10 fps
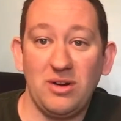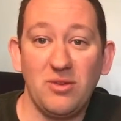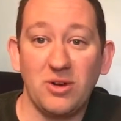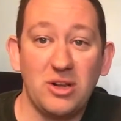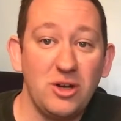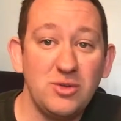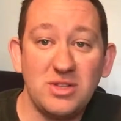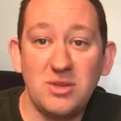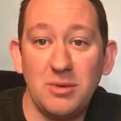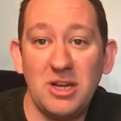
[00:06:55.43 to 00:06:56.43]
different clothes
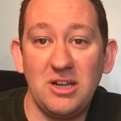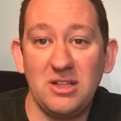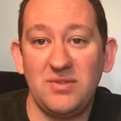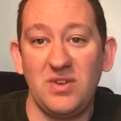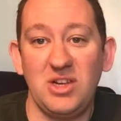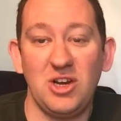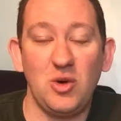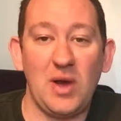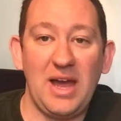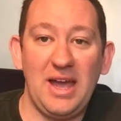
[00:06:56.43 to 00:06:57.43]
in the beginning of this
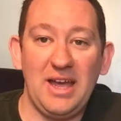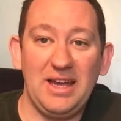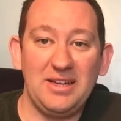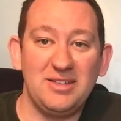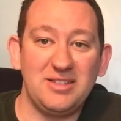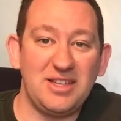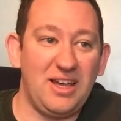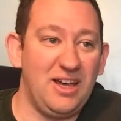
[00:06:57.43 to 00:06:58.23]
video, and